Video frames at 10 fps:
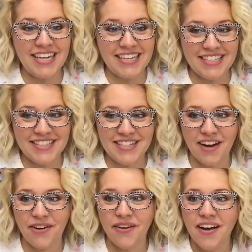and
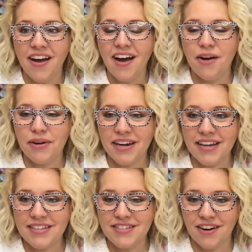so uh, we're going to
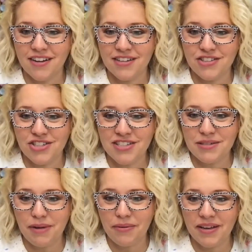get started in just
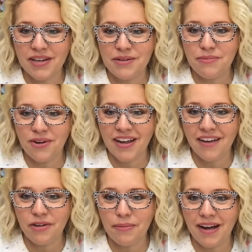a moment. Good morning,
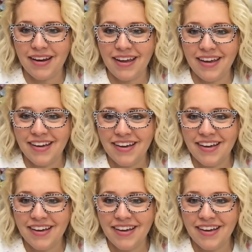everybody.